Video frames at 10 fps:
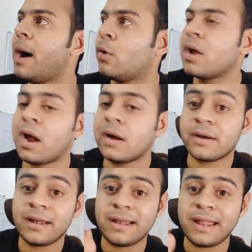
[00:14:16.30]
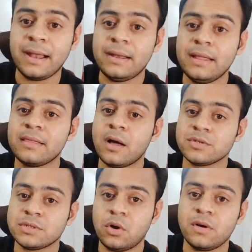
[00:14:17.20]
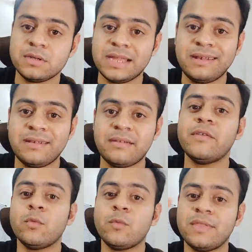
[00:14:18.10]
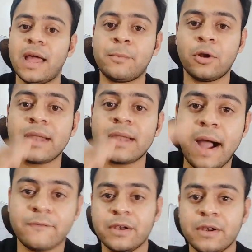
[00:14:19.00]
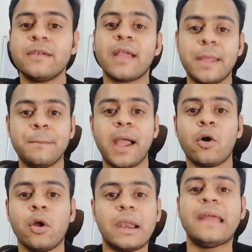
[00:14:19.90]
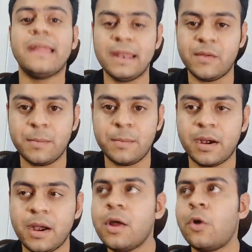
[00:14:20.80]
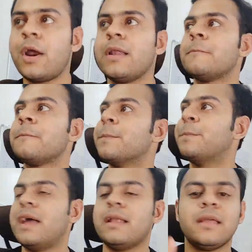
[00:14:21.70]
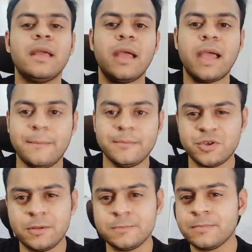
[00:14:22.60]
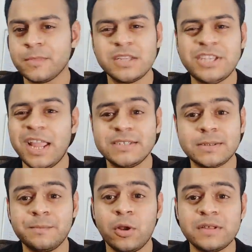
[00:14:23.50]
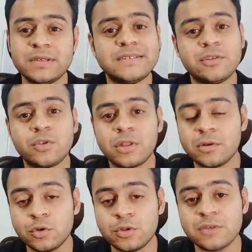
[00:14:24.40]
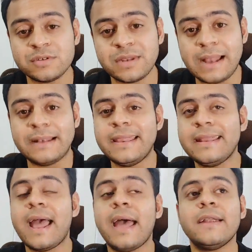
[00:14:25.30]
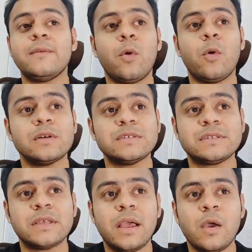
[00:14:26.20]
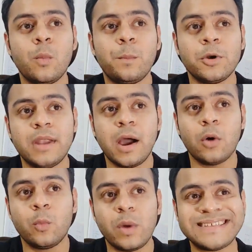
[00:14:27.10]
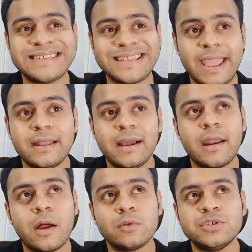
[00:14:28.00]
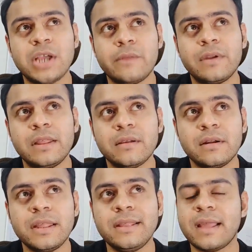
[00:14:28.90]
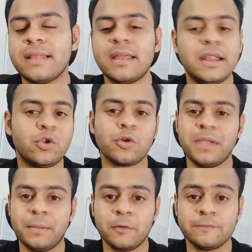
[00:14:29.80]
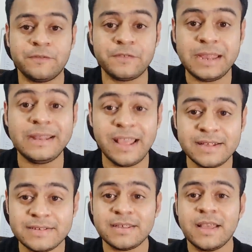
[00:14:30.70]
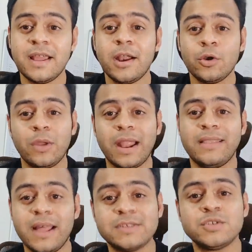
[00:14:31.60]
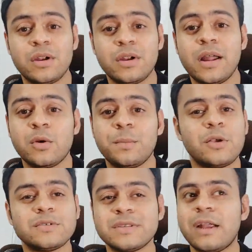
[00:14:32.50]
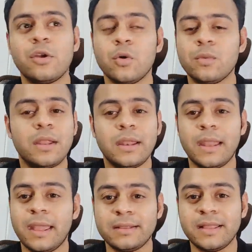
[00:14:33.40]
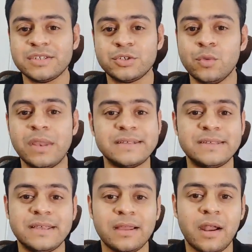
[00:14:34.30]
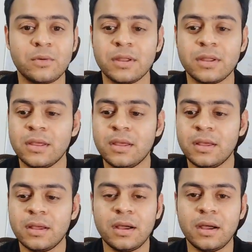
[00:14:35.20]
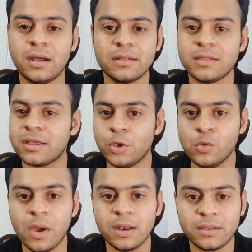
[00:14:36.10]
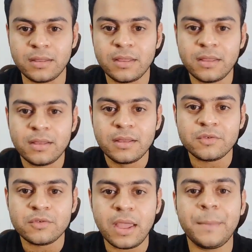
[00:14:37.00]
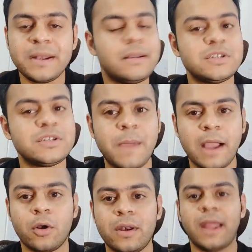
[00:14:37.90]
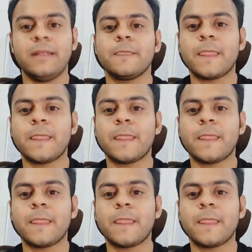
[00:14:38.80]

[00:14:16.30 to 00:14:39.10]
$180,000 in revenue with that product after it came back online in November. All right, but then Amazon changed some policies in 2019, and it was put down once again around January 13th, and then it took me about 50 days to get that sorted out, because I don't know, they're just too lazy around the Q1. So yeah, but now it's back online.